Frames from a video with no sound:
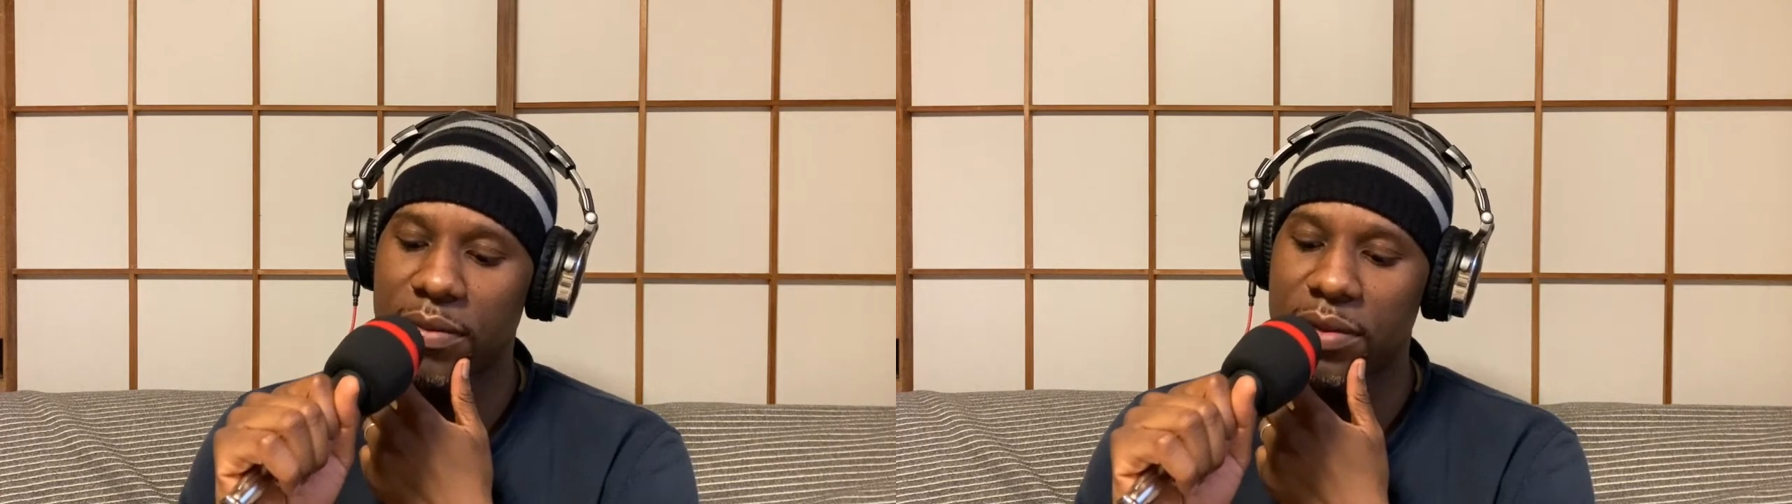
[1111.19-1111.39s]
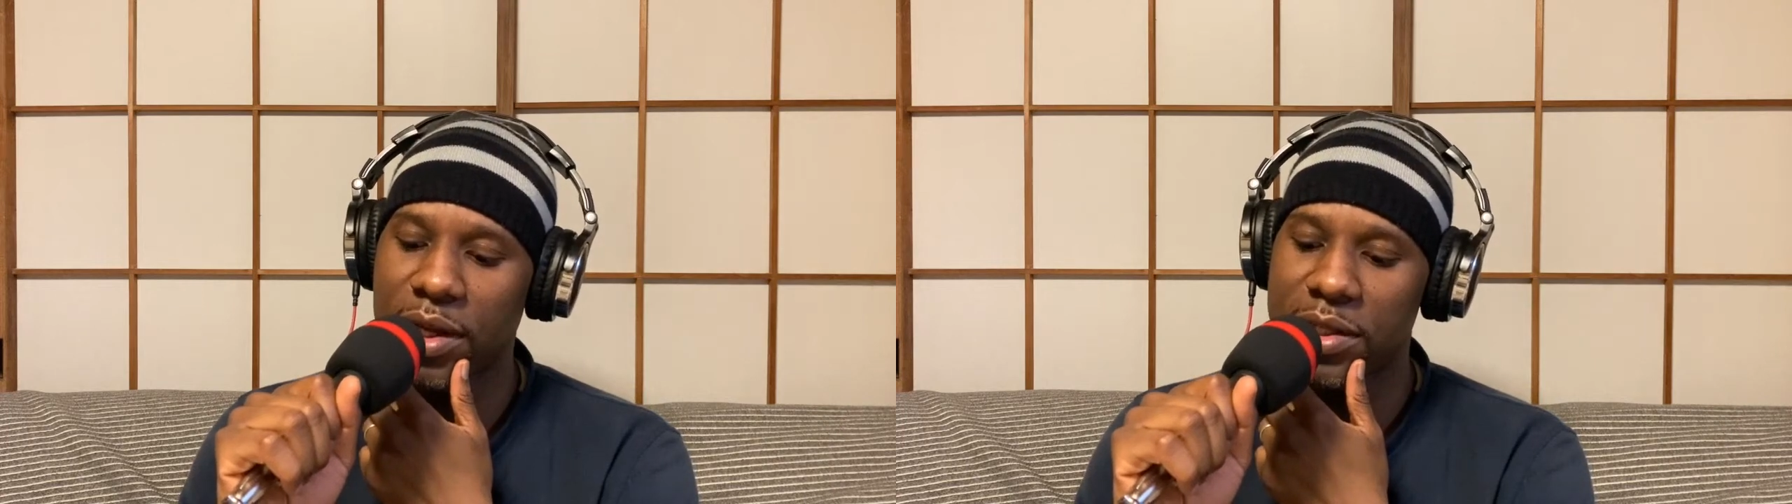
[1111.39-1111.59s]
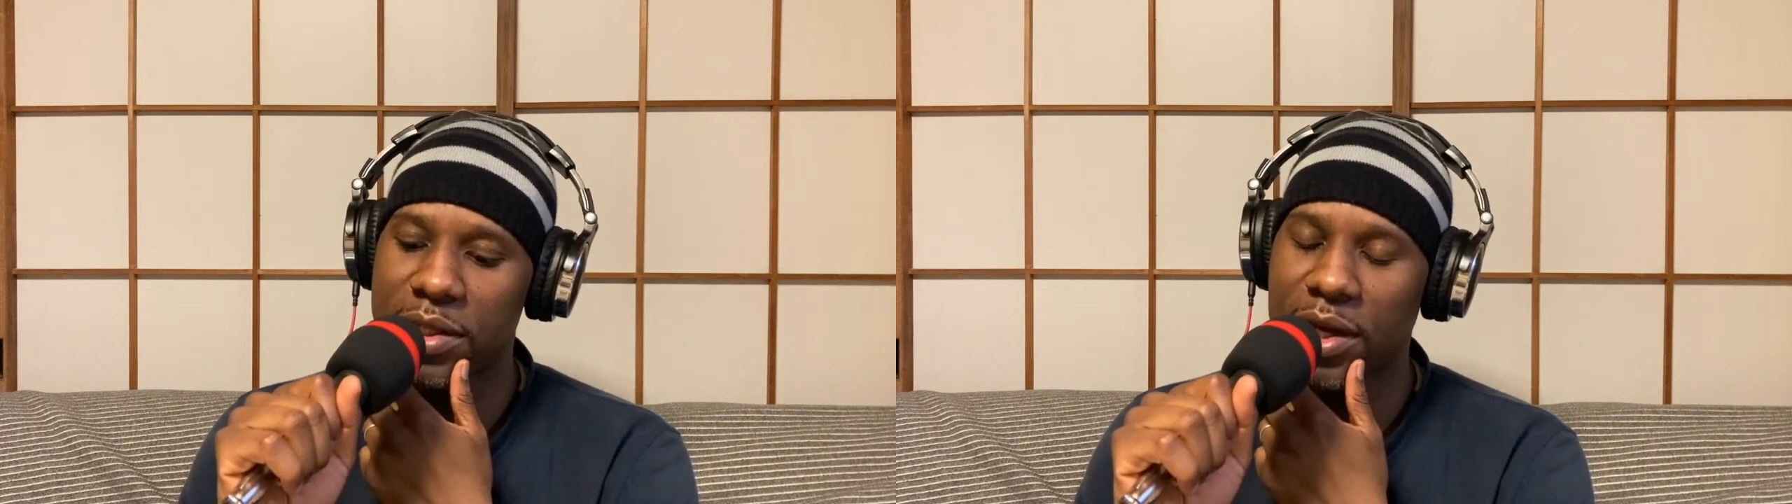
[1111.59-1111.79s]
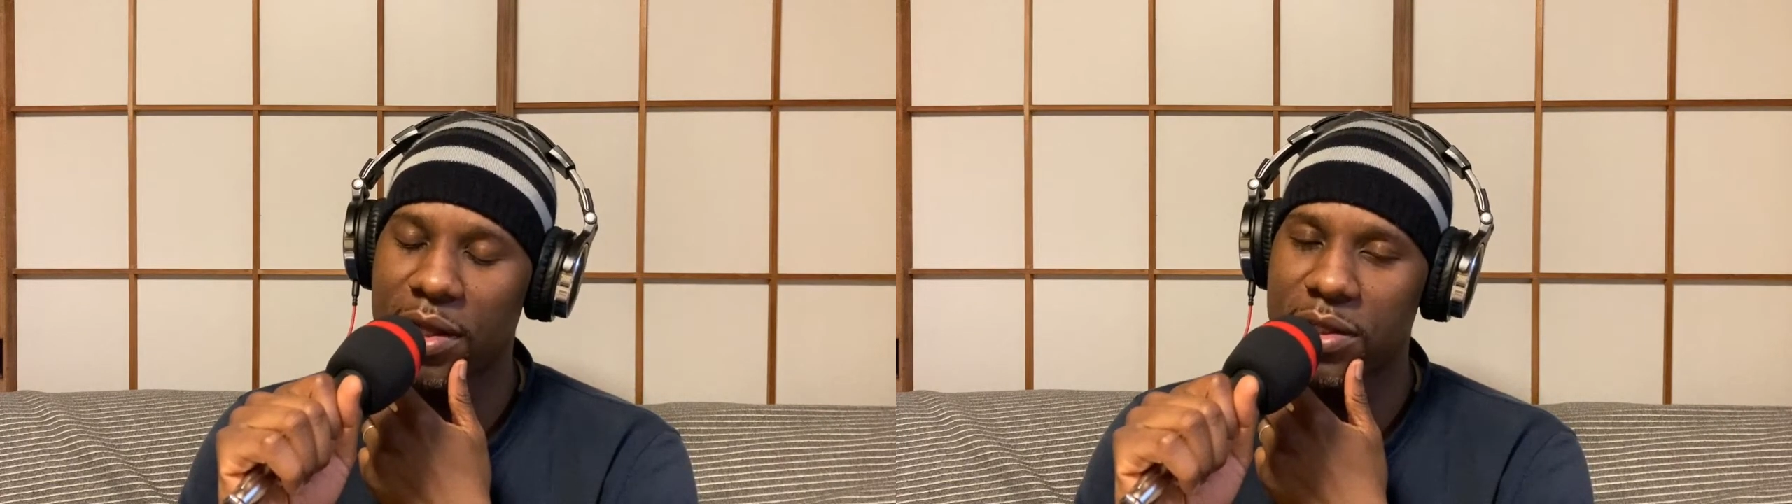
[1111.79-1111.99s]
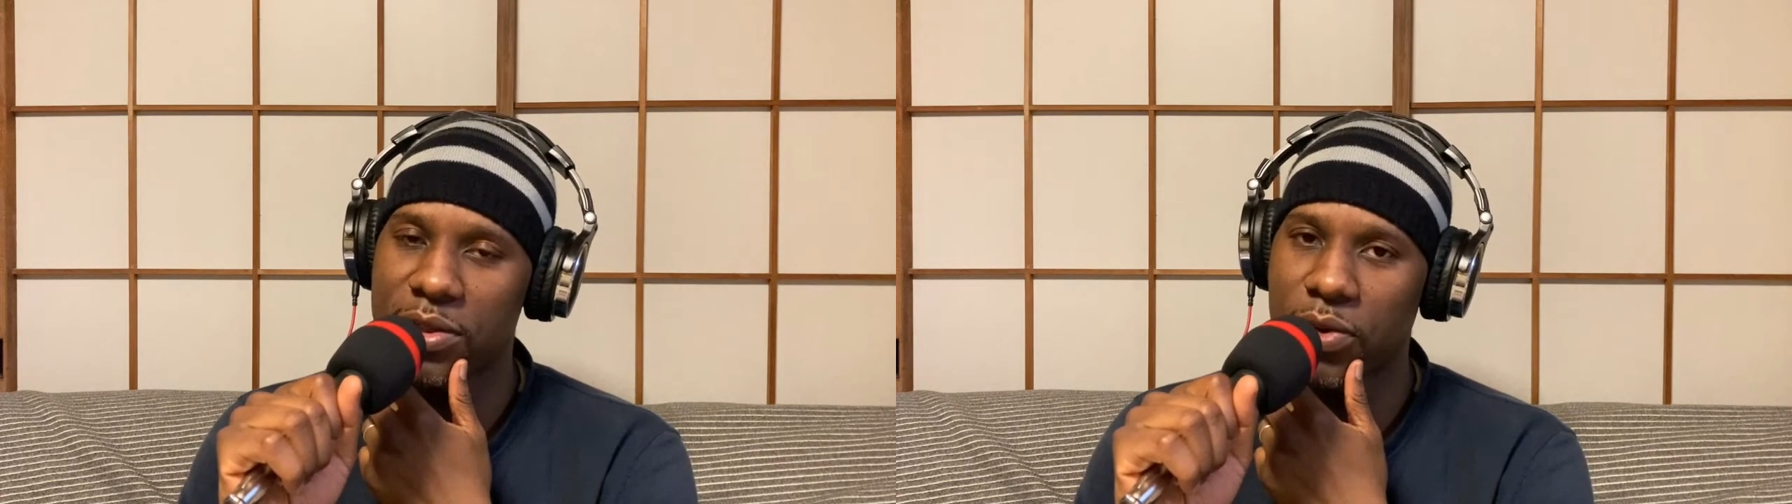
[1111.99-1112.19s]
touching
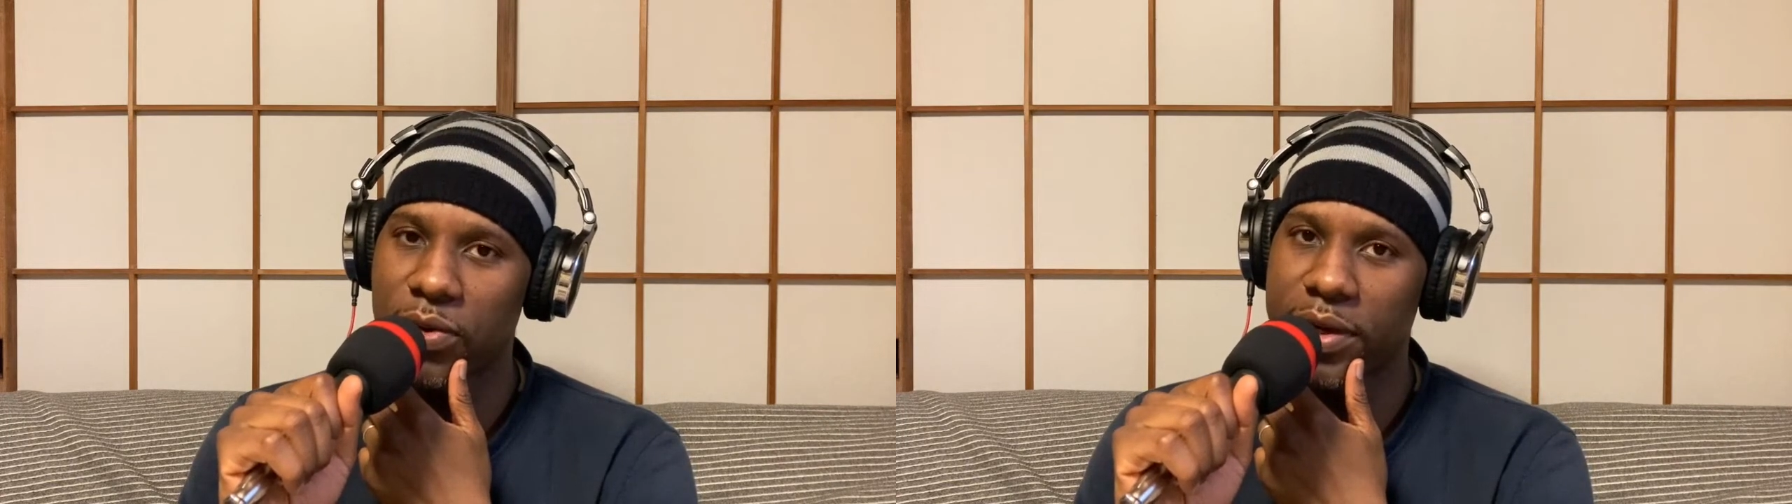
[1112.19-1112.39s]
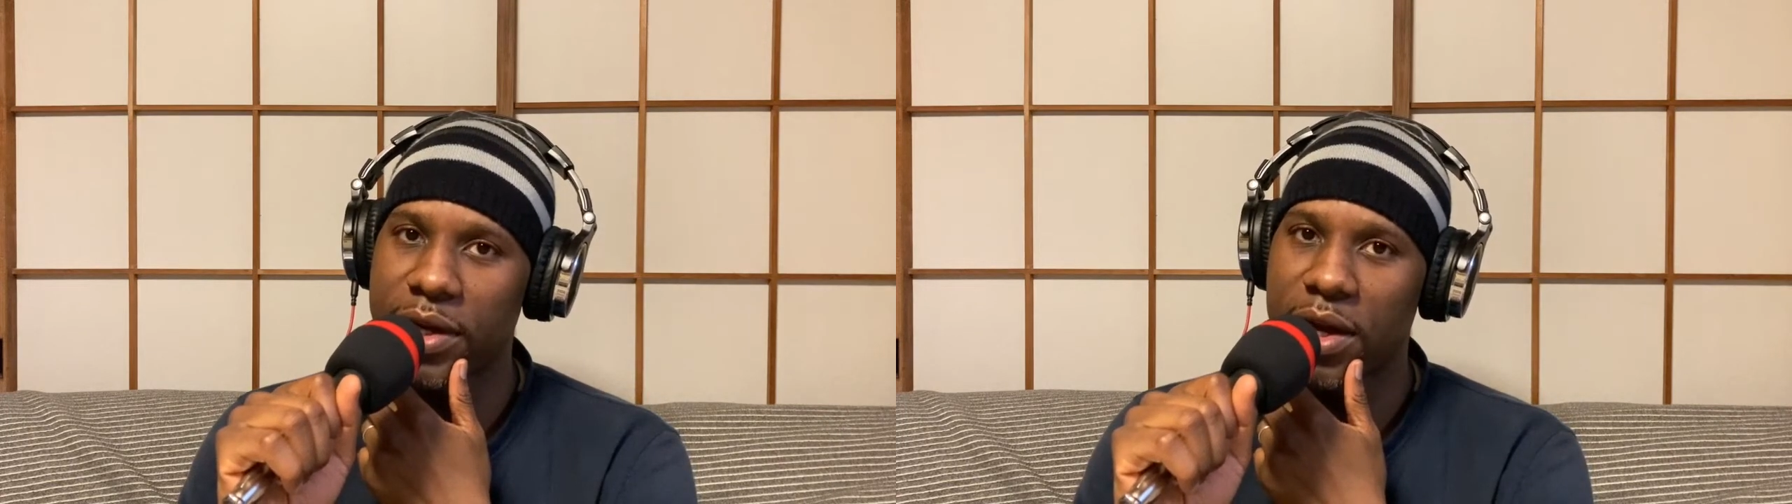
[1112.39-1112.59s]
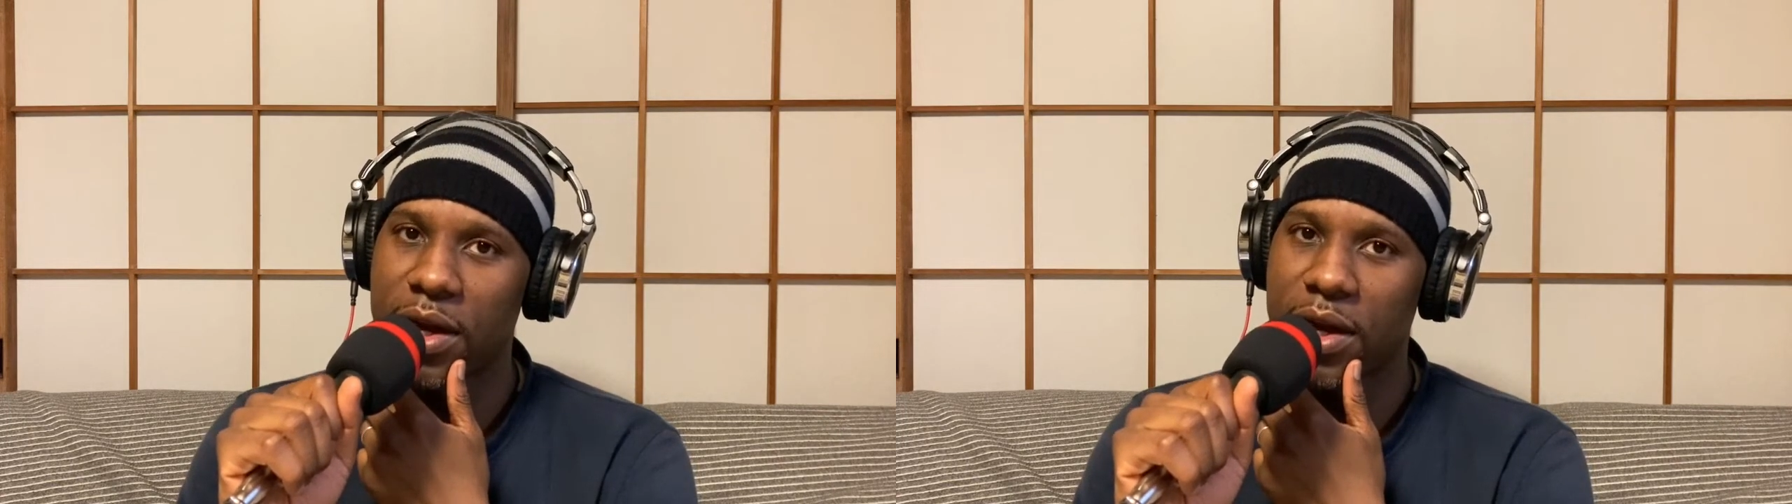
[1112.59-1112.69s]
kind of story